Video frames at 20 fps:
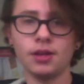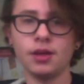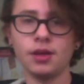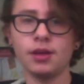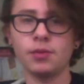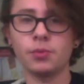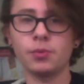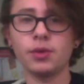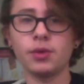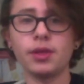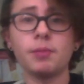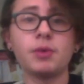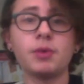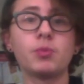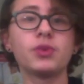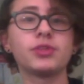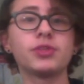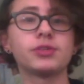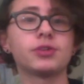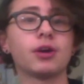
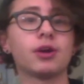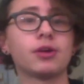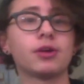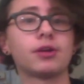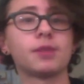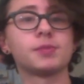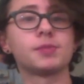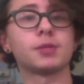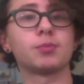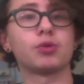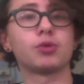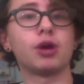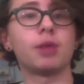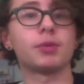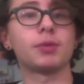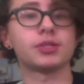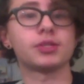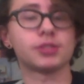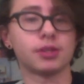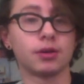With this card comes a
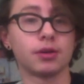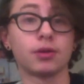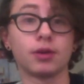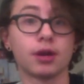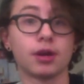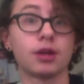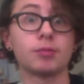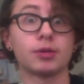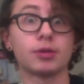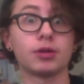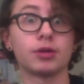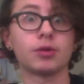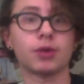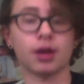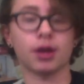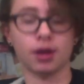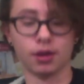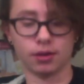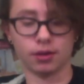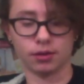promise that you're going to be
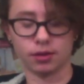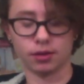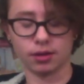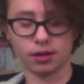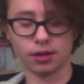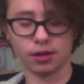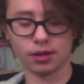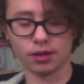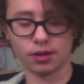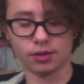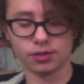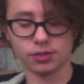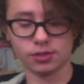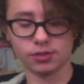okay. And